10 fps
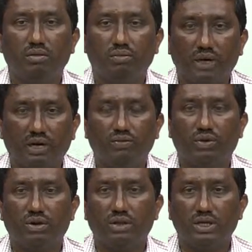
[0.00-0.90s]
planned
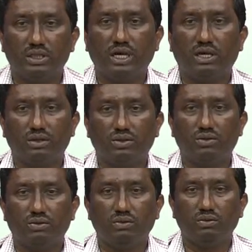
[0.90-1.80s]
for the design.
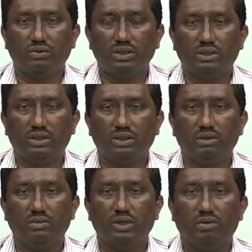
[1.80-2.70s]
So, the
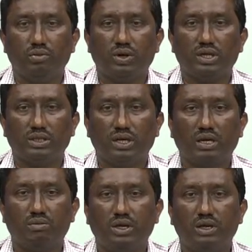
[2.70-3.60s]
system protection
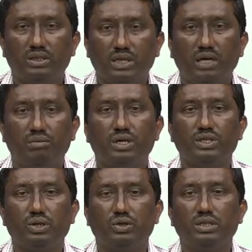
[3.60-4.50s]
can be designed
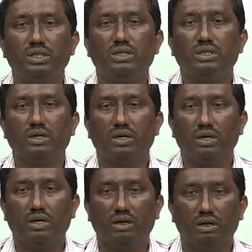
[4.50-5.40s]
based on this
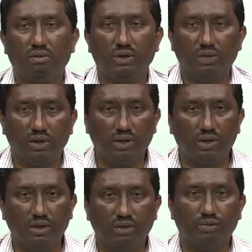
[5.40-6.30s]
available
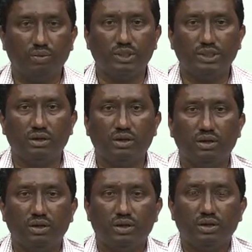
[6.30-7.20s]
information.
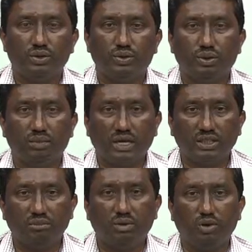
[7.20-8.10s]
So, the
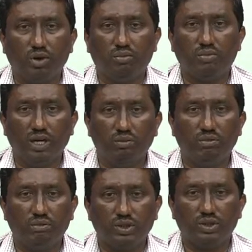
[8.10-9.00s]
maximum or a
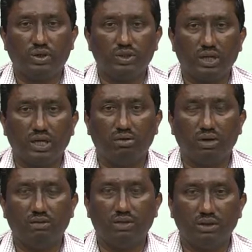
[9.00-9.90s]
minimum short circuit
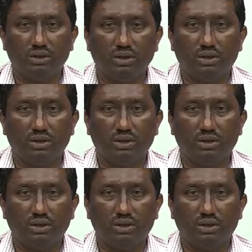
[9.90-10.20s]
levels